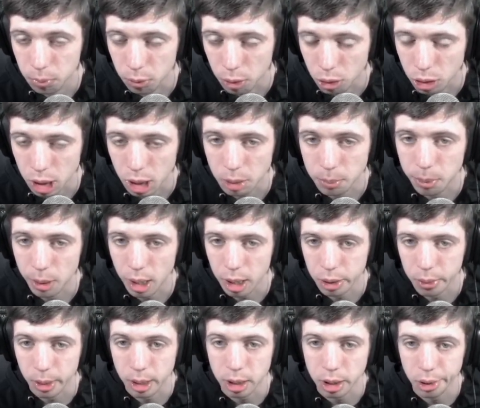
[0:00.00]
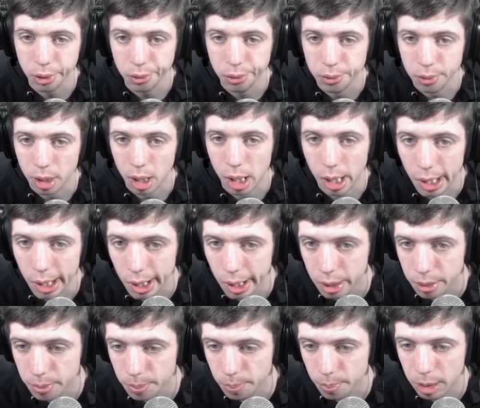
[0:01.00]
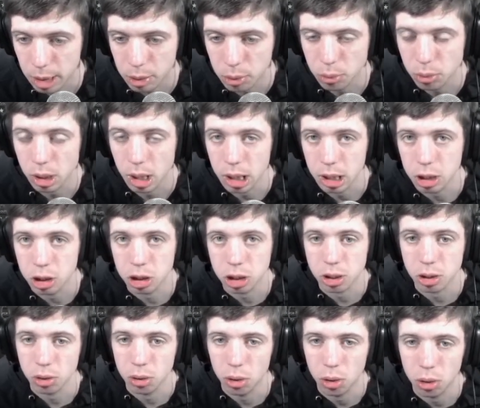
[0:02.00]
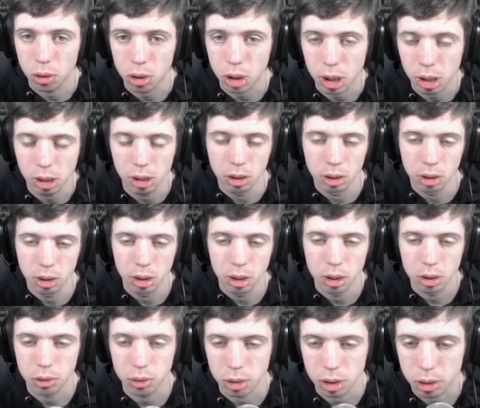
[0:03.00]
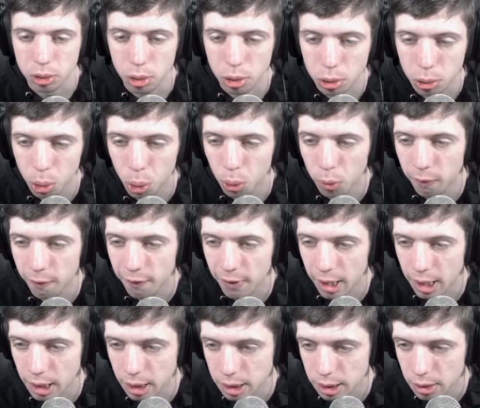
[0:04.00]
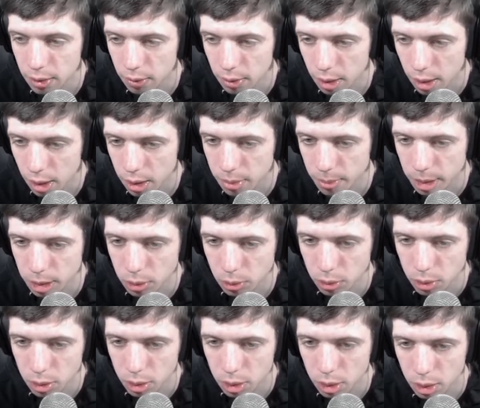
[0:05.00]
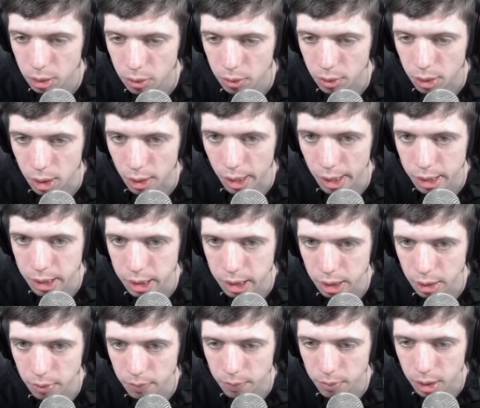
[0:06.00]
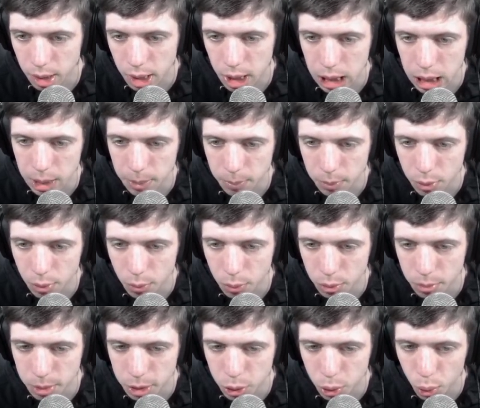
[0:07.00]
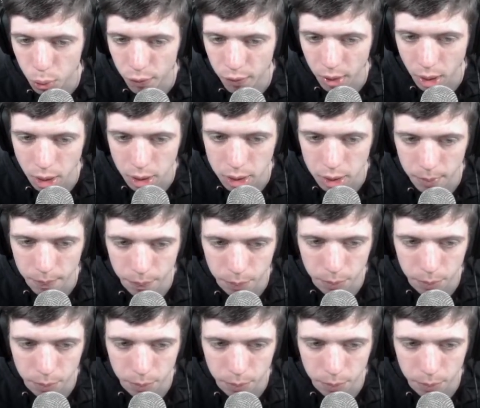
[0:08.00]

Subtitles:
Goes in pretty quick now, and middle is longer, so it's not too fast in the middle. But in here, it won't be too fast.